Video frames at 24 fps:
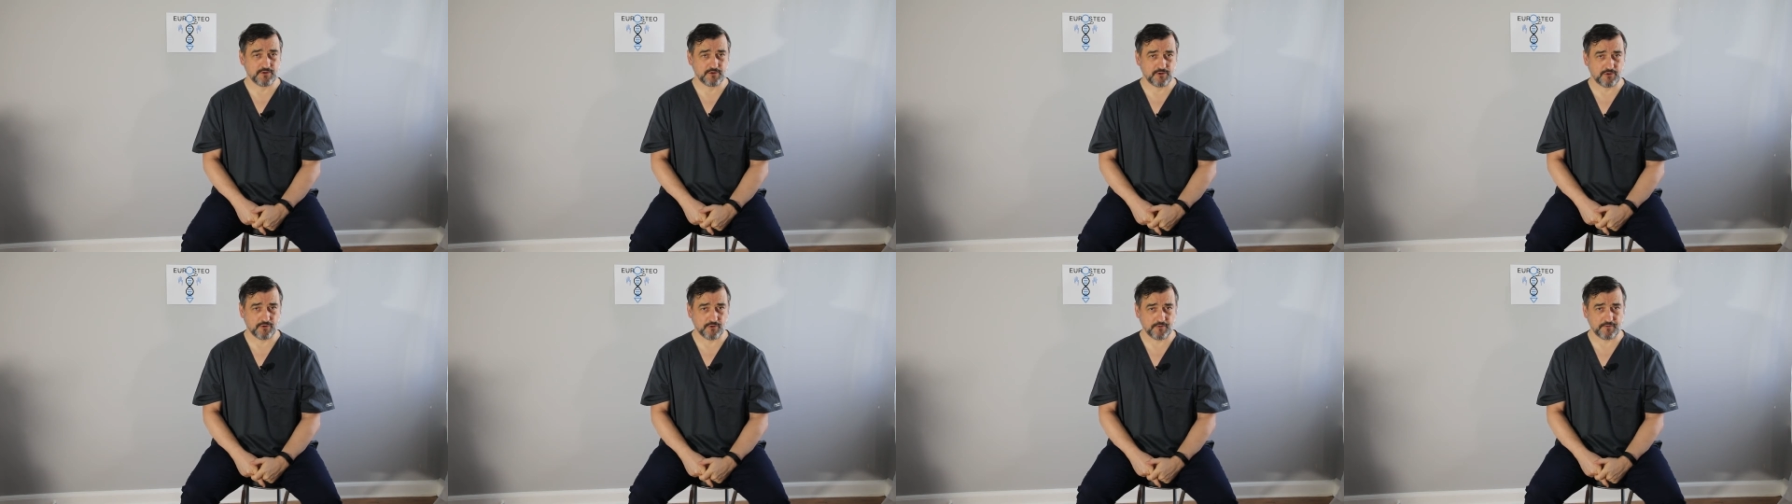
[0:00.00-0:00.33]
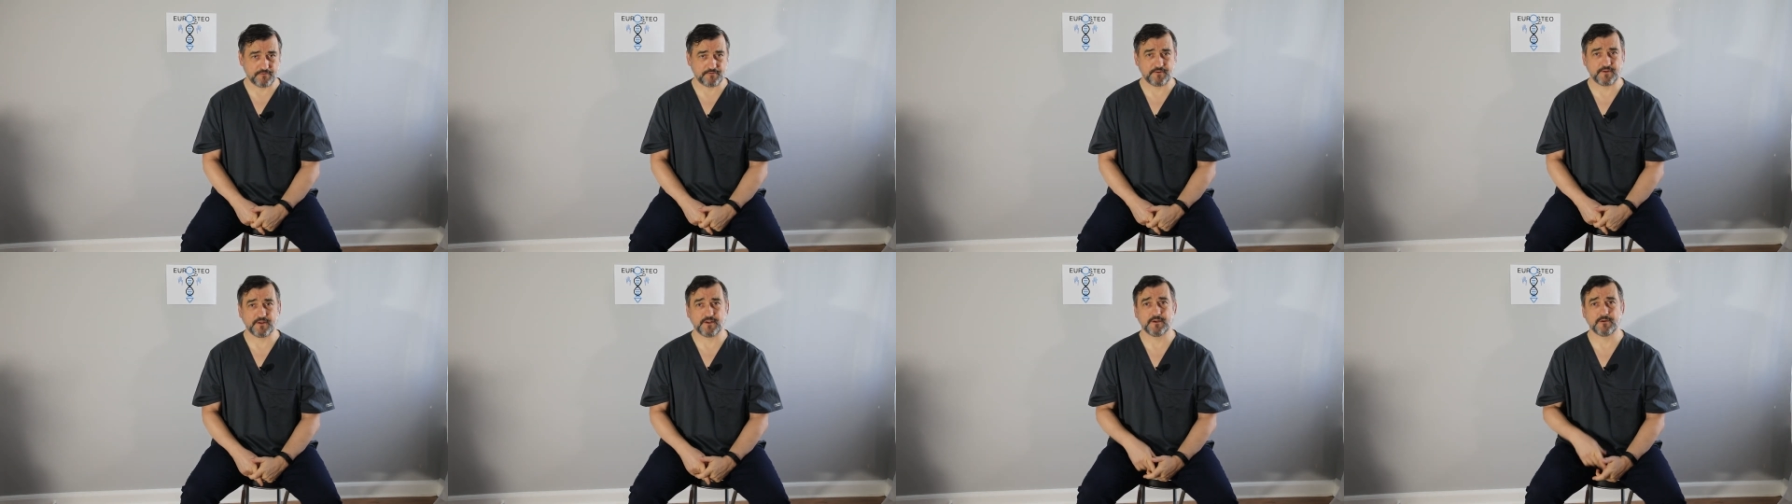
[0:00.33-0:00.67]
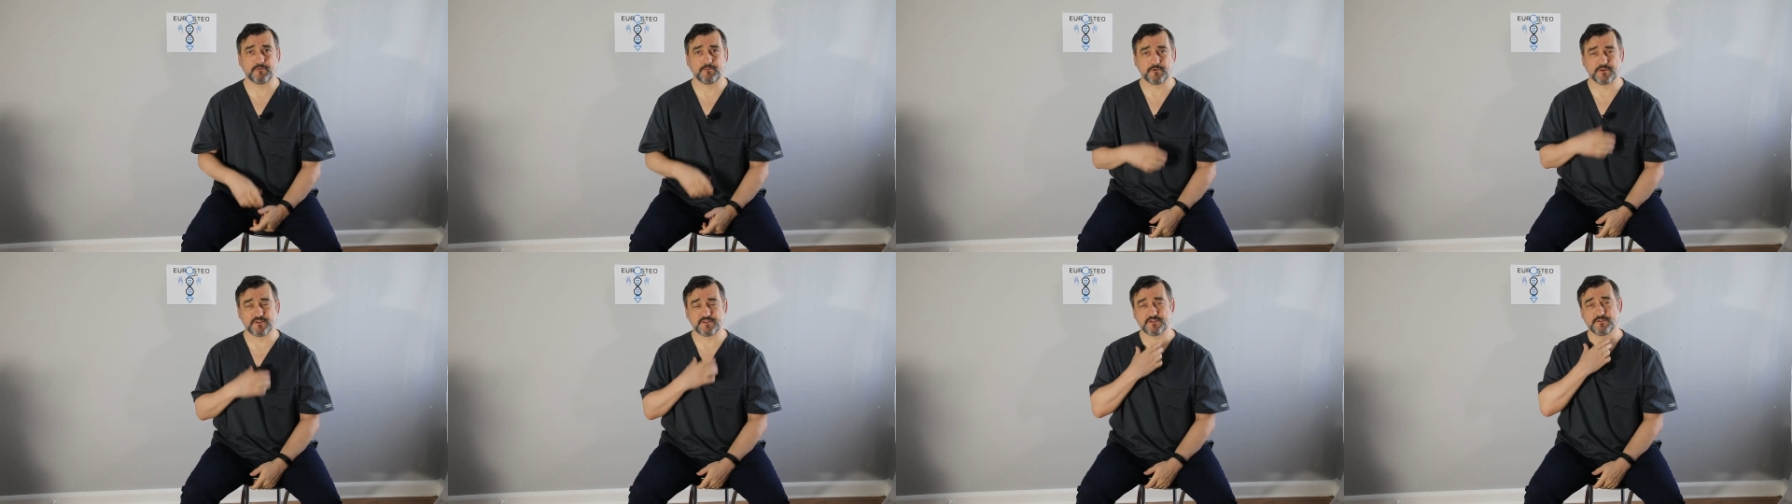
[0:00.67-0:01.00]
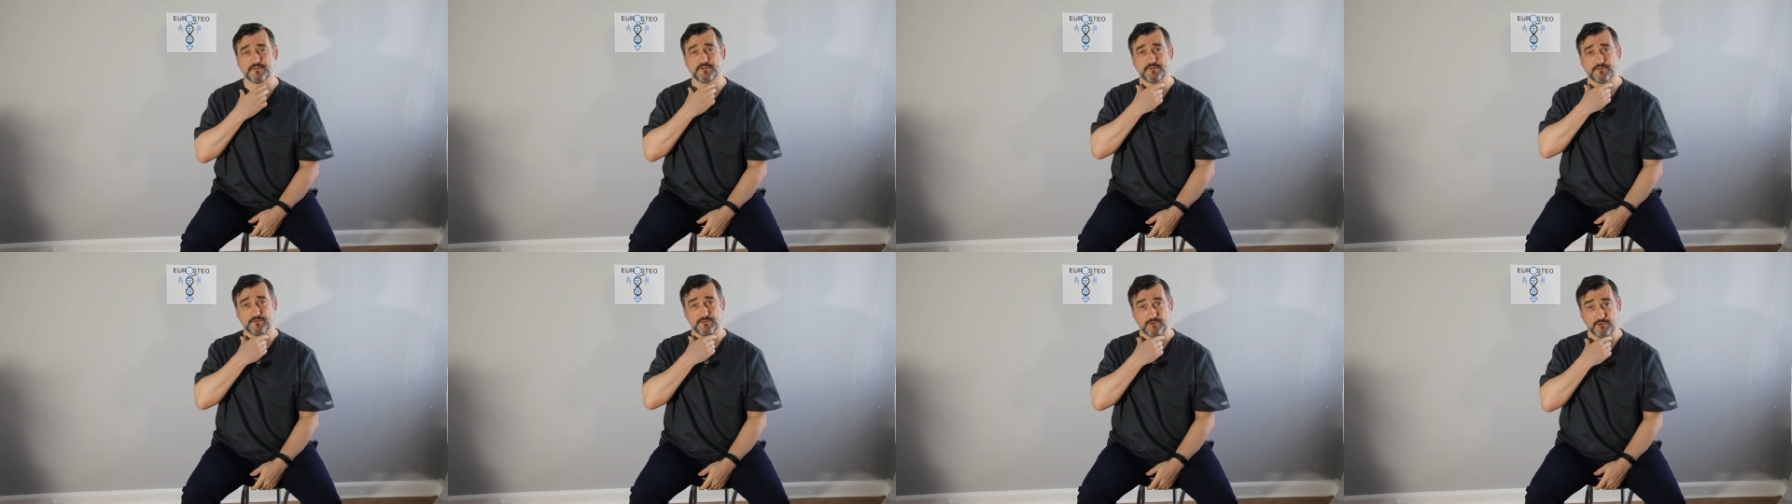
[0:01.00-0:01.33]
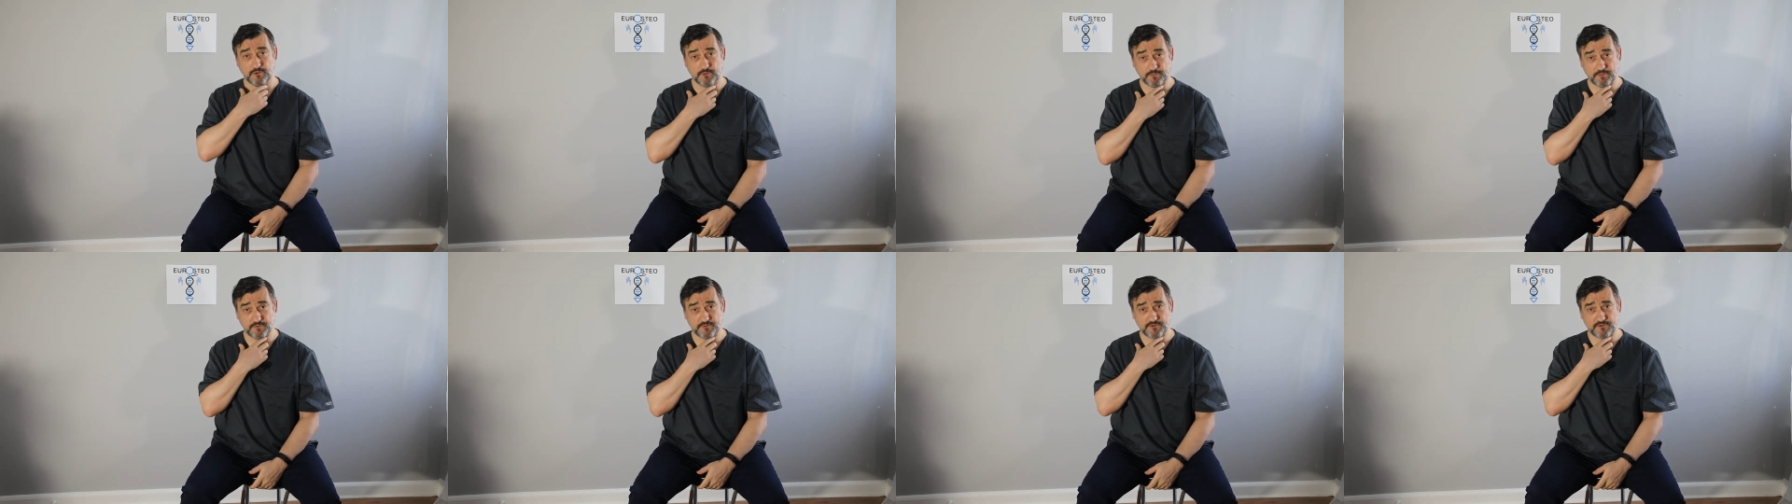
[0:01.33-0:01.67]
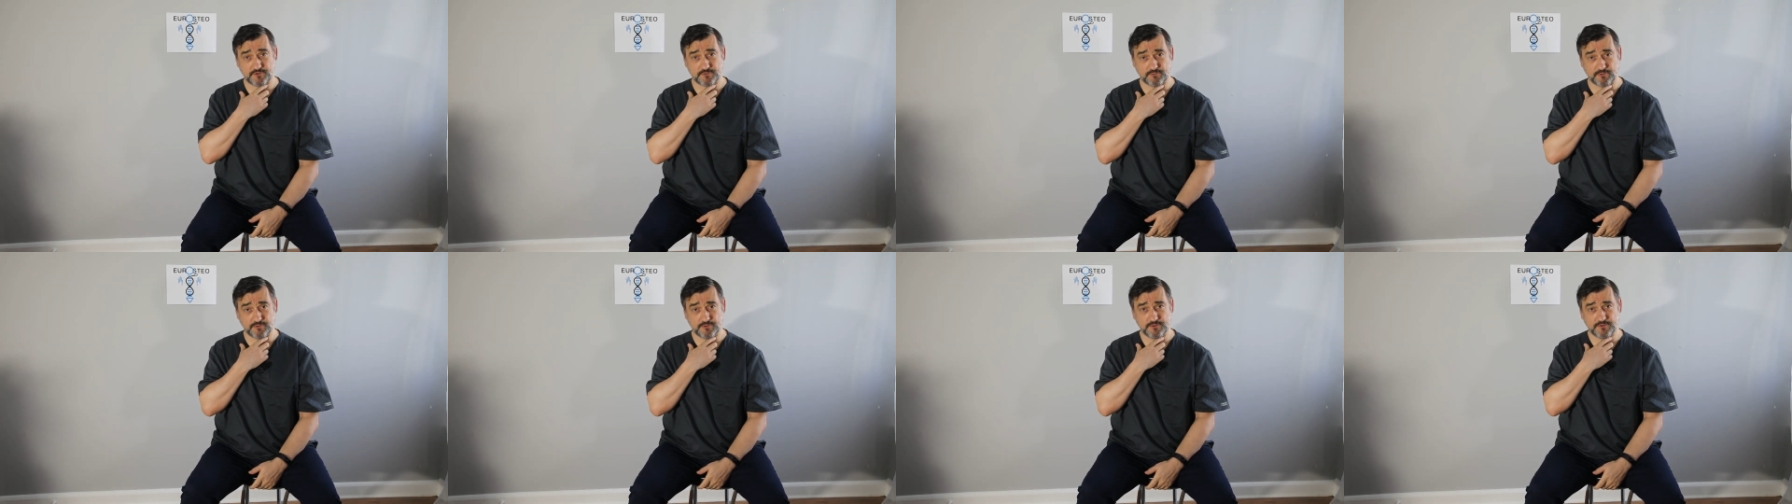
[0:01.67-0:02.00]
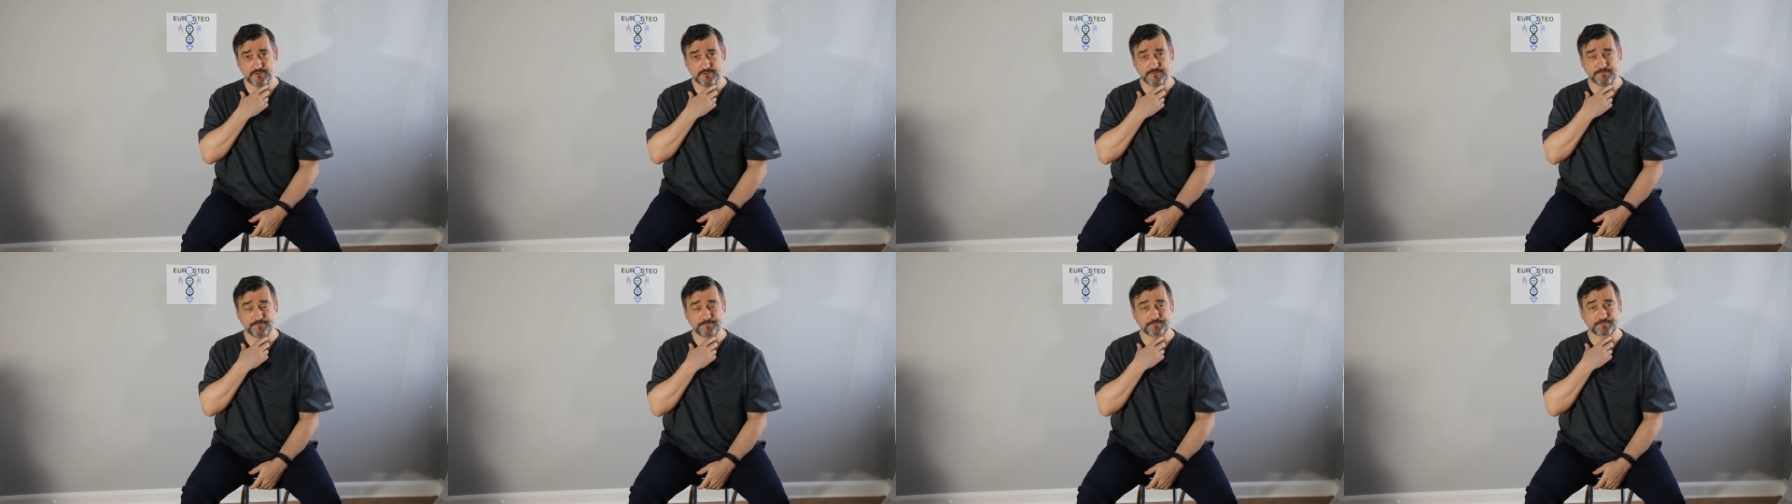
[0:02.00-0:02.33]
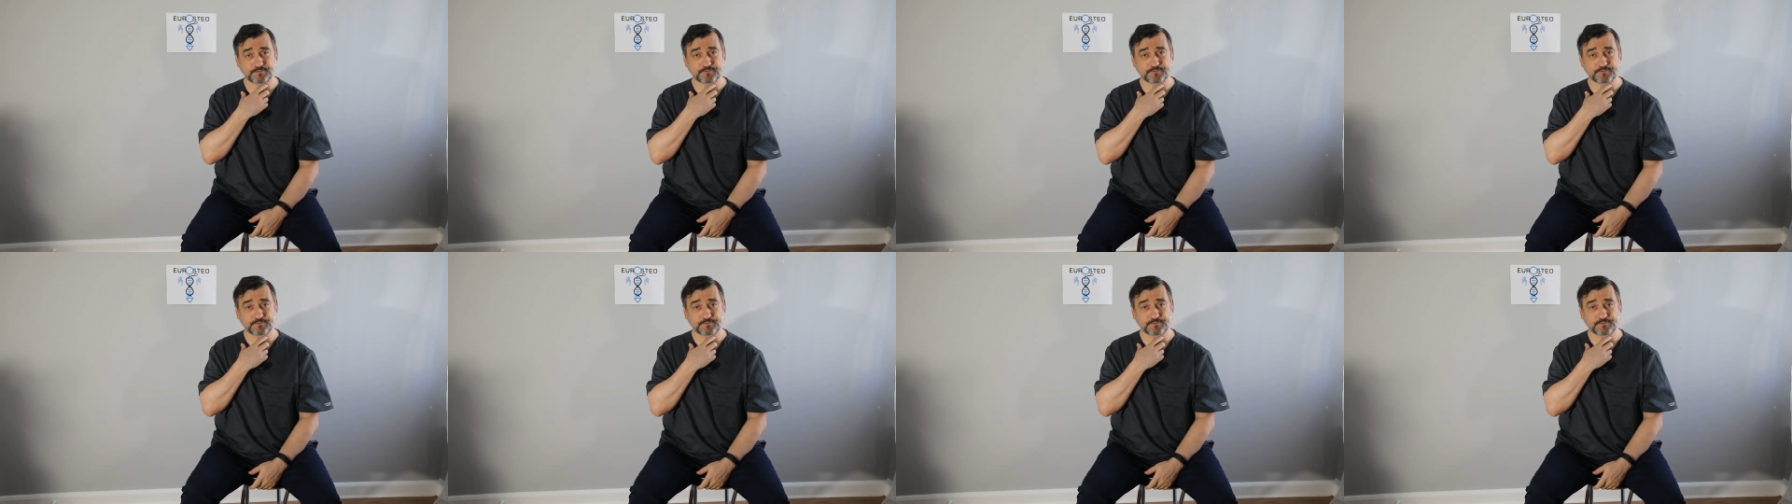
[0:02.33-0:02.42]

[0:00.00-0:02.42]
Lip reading: coughing with an open throat.